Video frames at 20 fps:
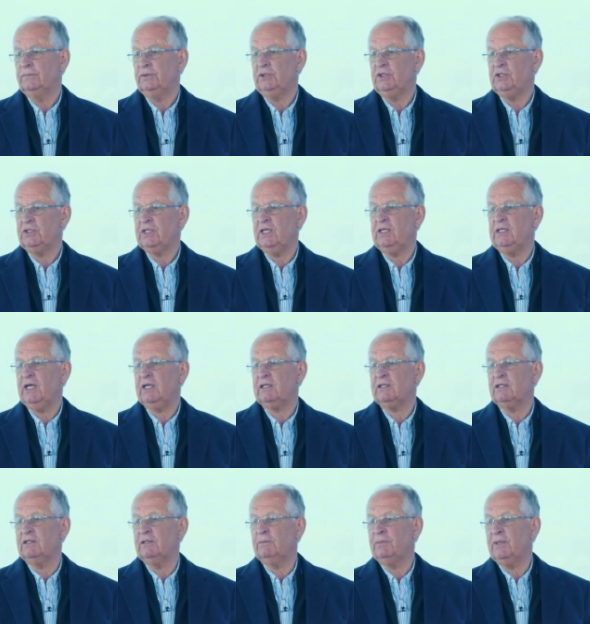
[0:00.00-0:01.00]
Would you say
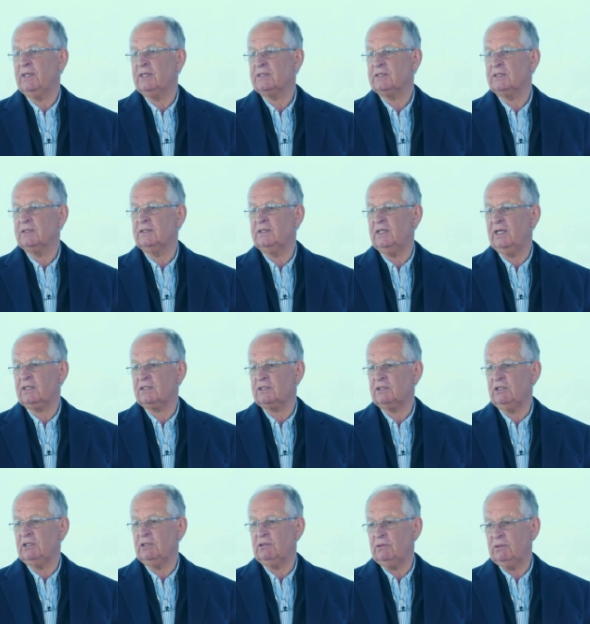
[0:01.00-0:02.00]
that to the person
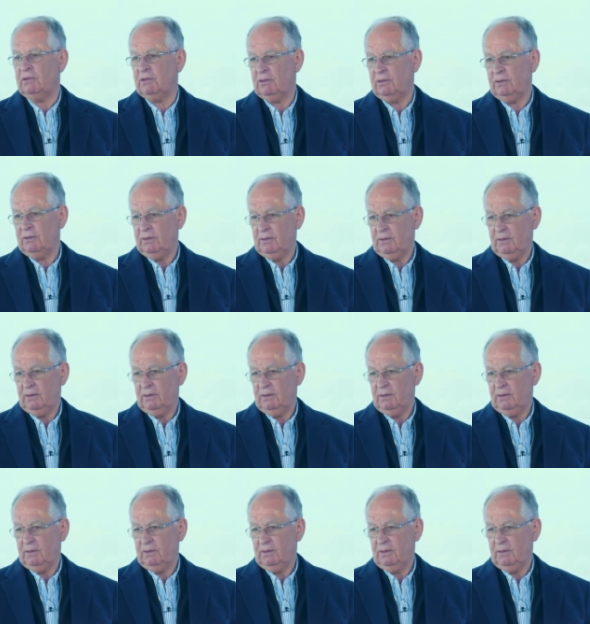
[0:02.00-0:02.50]
next to you? Or